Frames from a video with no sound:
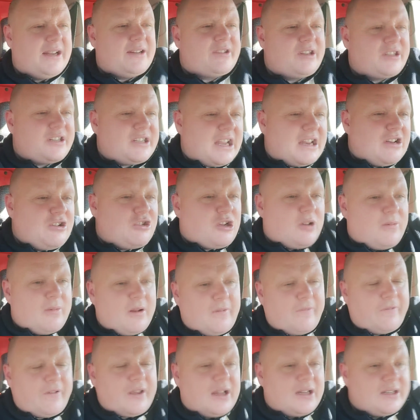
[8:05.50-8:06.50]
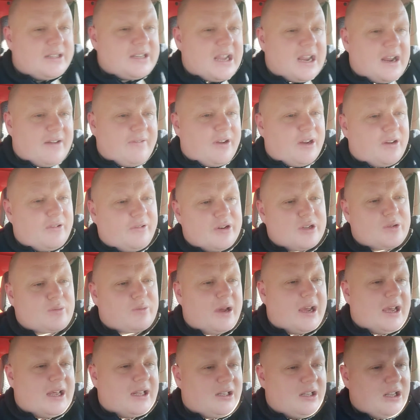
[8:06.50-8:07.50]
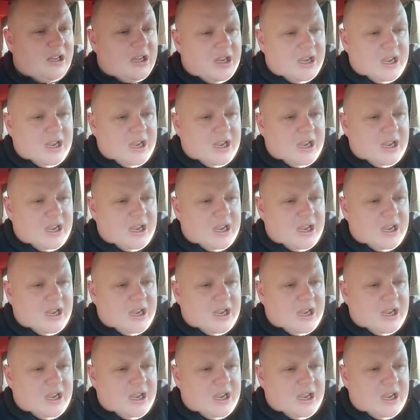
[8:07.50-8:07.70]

The central midfield area as well,